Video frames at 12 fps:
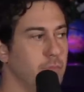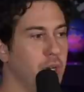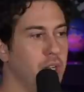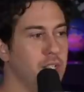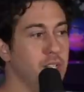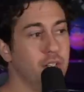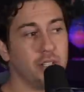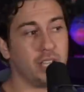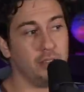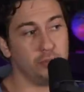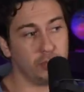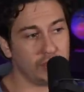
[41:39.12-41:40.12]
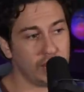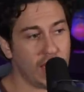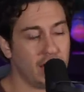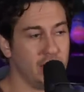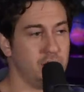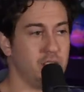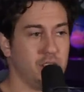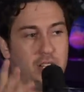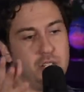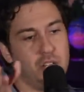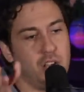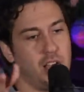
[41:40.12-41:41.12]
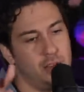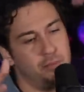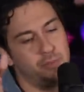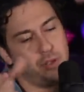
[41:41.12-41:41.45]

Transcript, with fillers: but you know, like even with that, I just got a job,